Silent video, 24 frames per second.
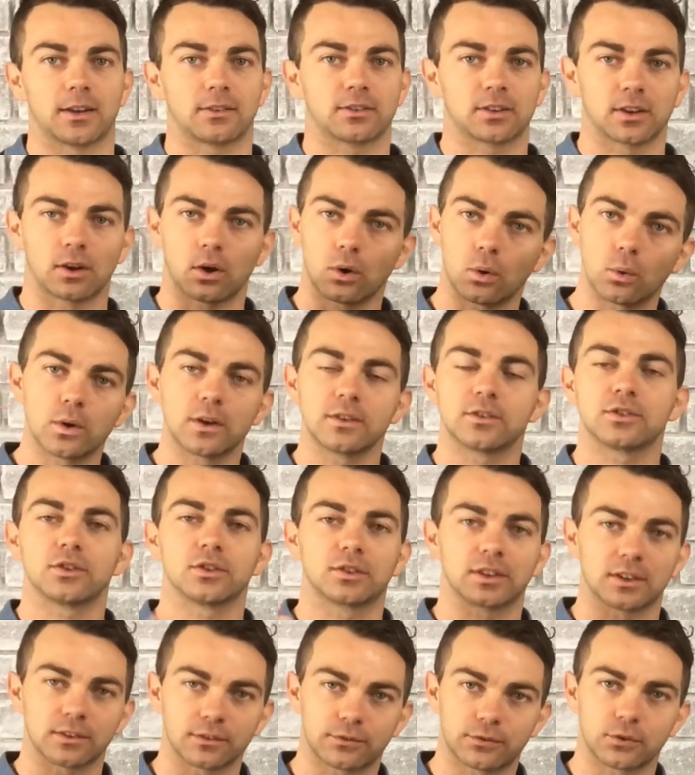So they're always
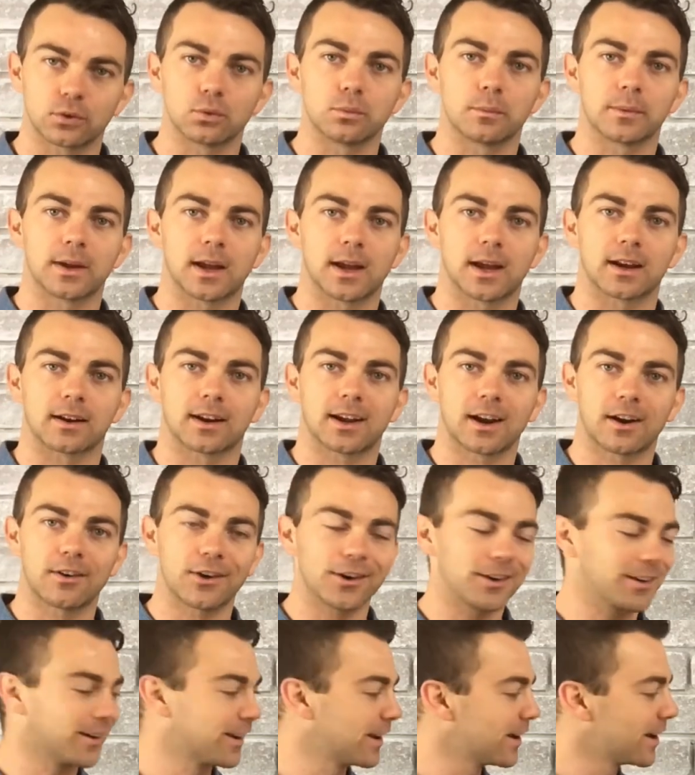using a full amount of
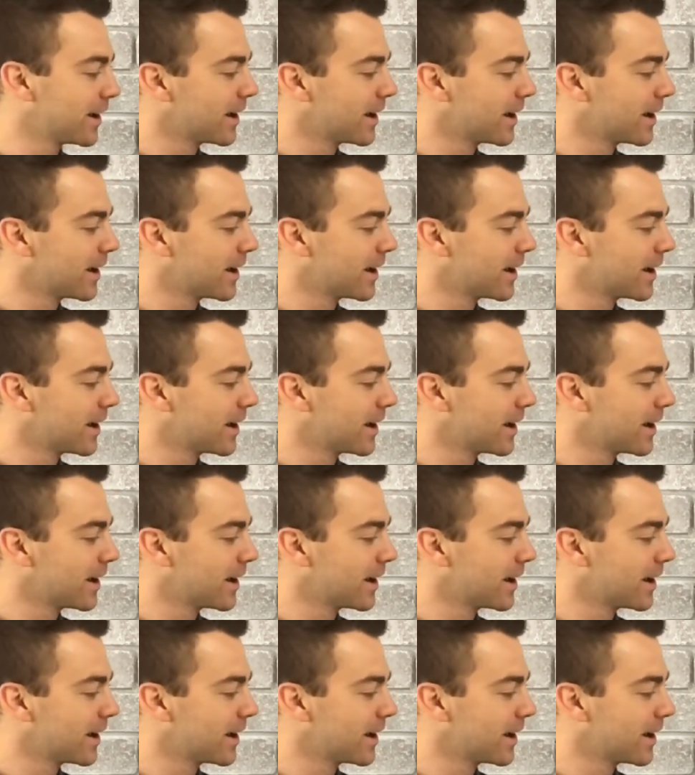current.